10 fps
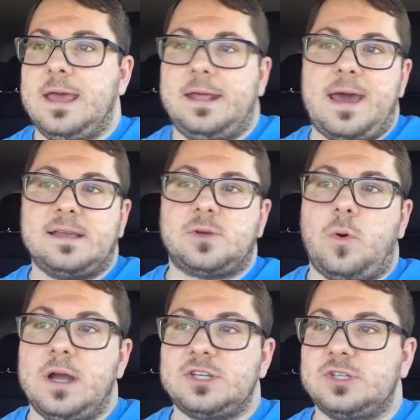and ask
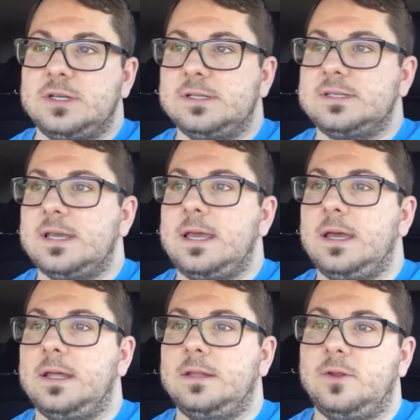questions,
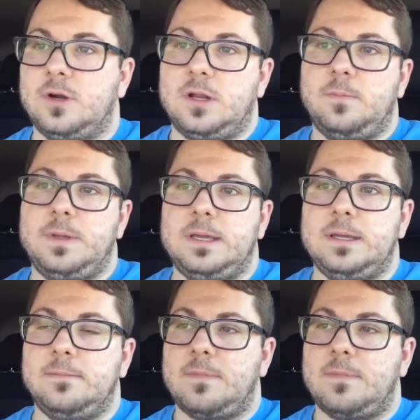and they're going to be,